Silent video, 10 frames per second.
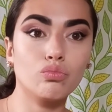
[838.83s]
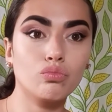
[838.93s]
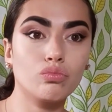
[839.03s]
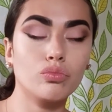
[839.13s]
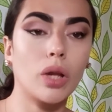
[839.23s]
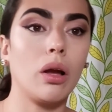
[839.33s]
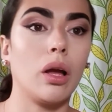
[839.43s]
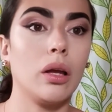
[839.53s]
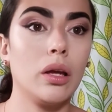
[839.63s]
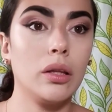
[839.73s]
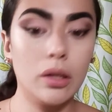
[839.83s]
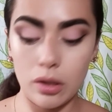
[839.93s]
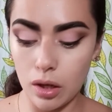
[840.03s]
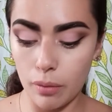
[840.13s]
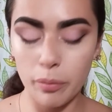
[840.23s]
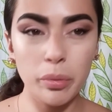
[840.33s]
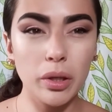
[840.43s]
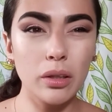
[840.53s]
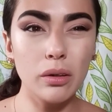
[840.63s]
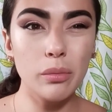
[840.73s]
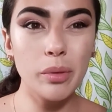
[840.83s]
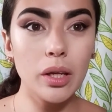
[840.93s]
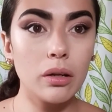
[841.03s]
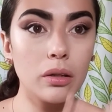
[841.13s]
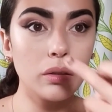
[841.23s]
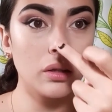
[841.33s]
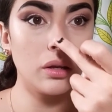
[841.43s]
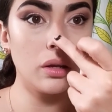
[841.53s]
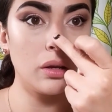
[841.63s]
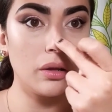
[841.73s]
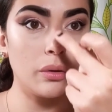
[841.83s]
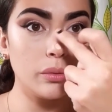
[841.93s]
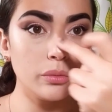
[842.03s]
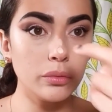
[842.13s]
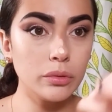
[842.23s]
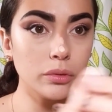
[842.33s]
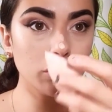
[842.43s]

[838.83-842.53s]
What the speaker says: Okay, and then I'm gonna put a little bit on the nose